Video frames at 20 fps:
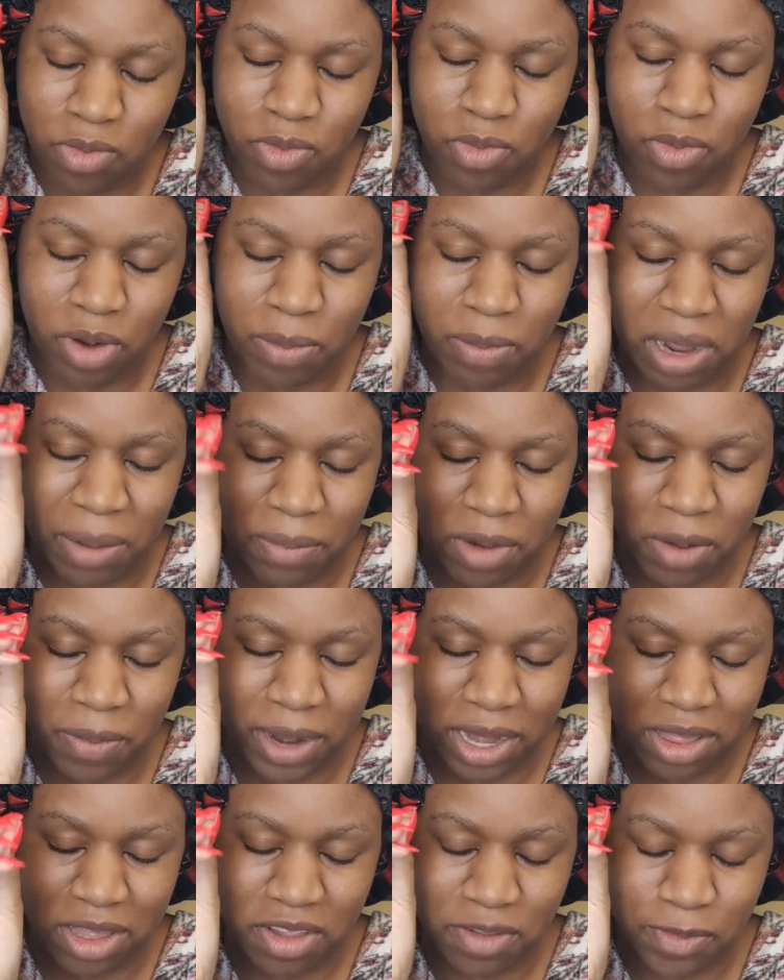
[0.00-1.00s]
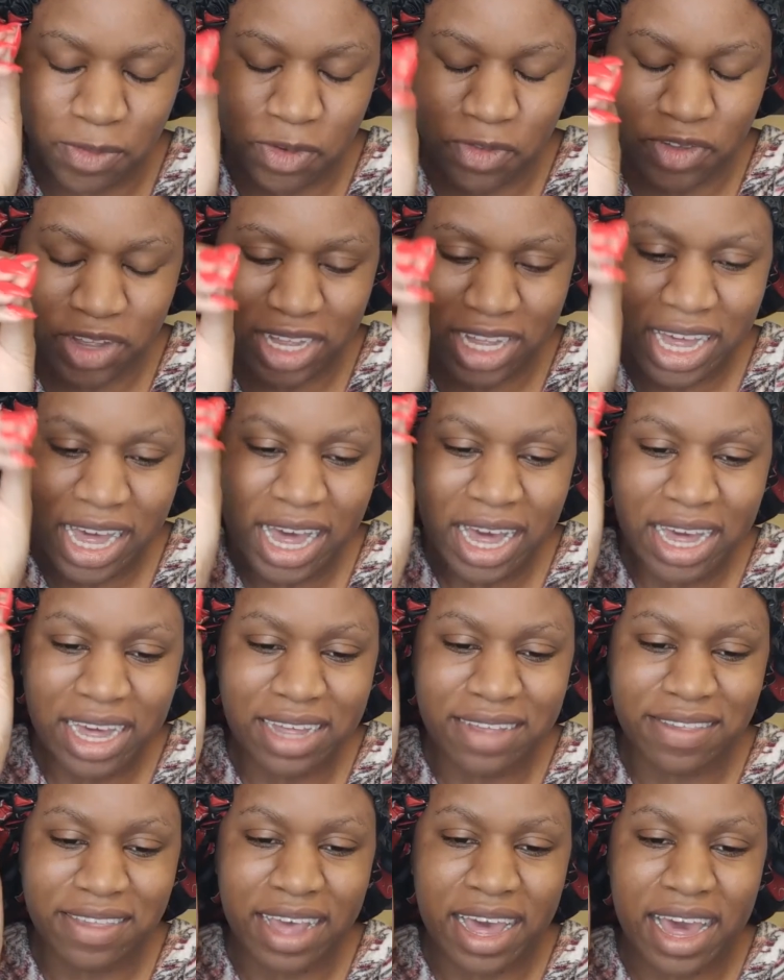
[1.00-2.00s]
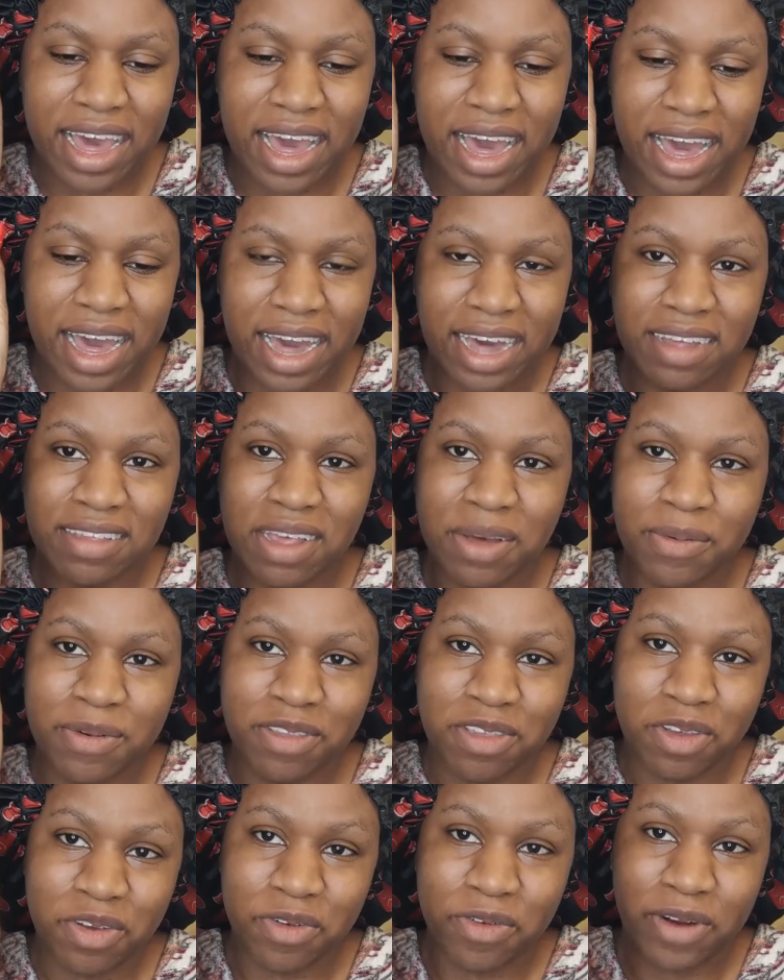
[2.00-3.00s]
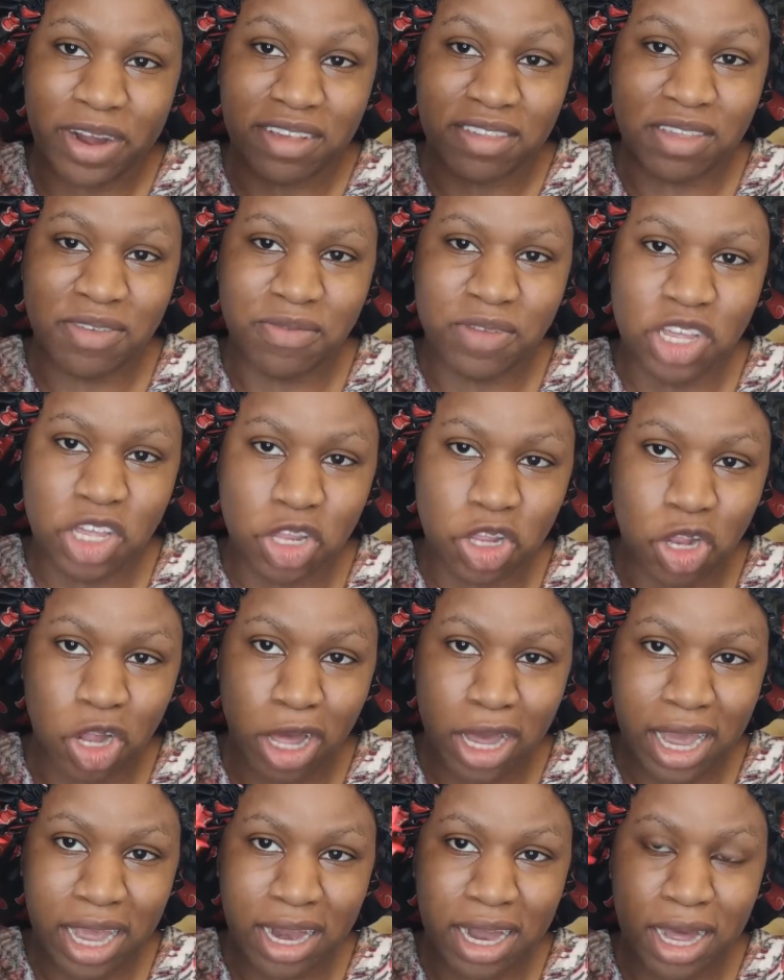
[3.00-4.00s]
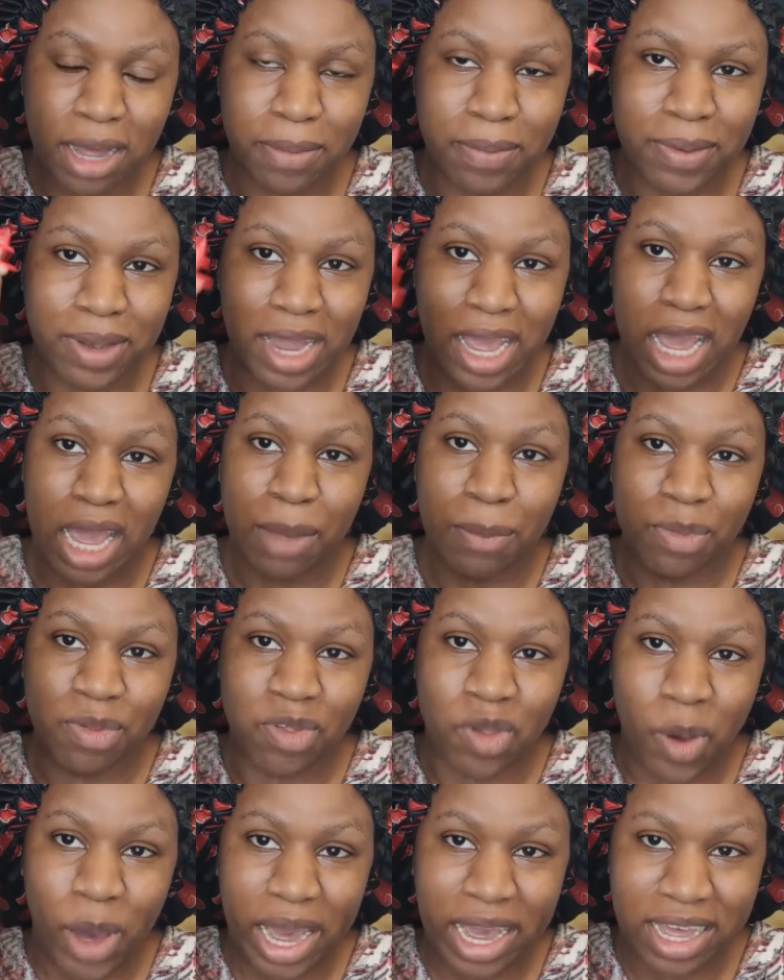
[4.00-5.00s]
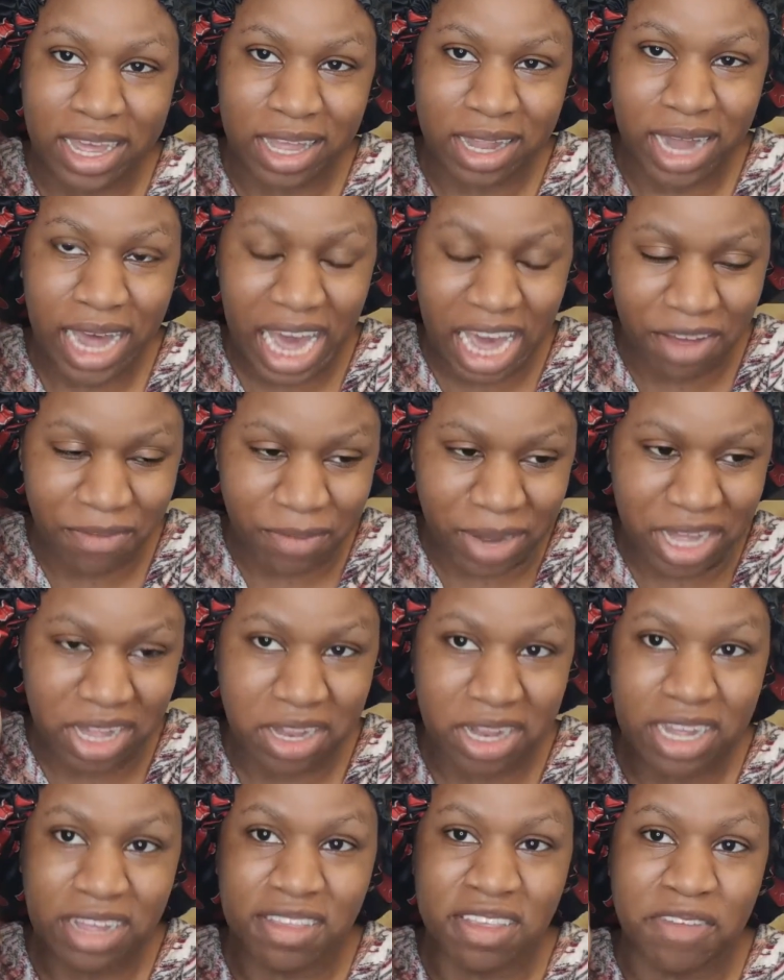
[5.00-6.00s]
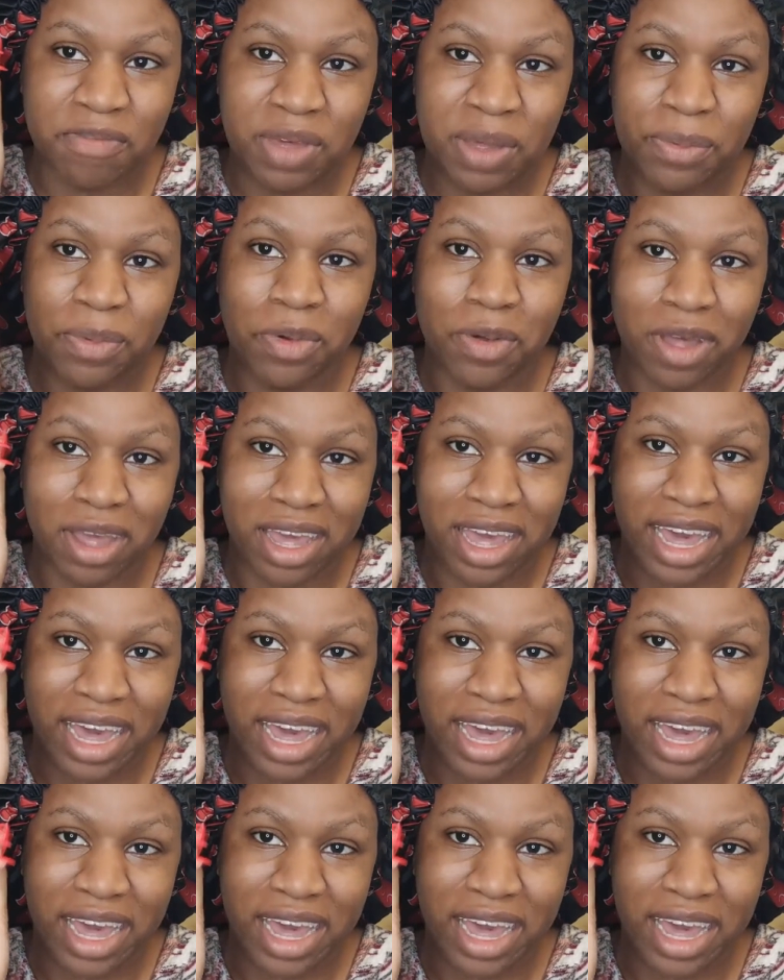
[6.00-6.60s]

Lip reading: remember about this movie is that as I was aggressively looking up names so I could have my list of people who could